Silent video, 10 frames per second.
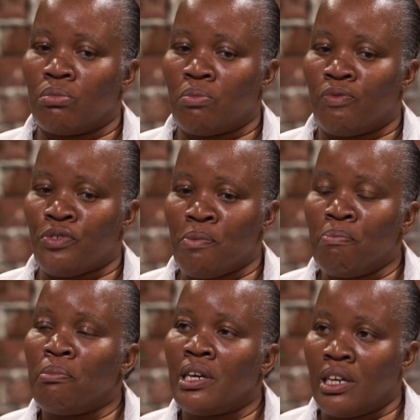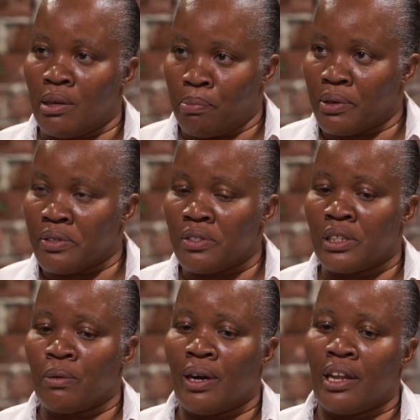for me personally,
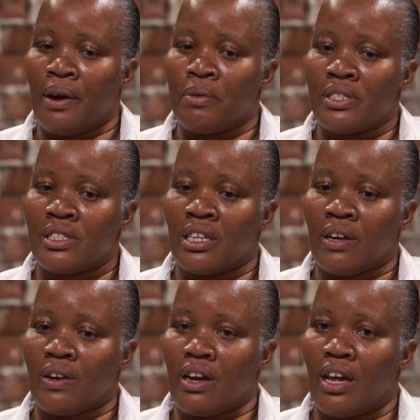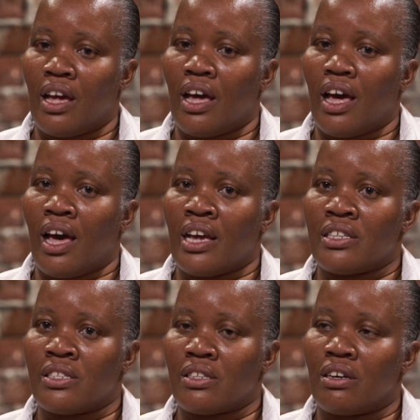while I was there, I
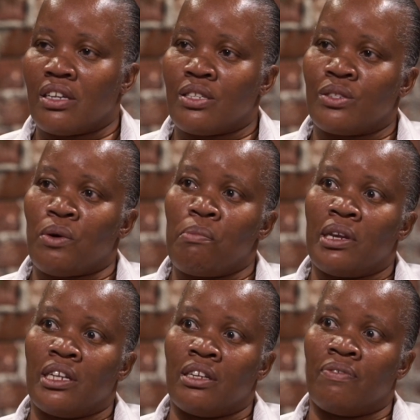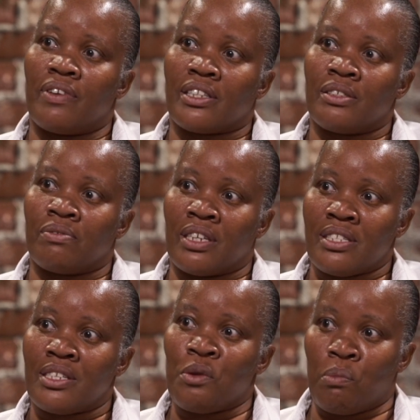saw so many
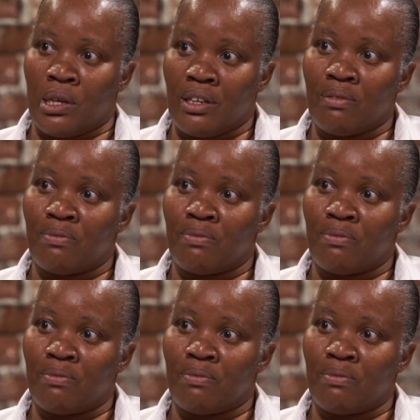defectiveness in me.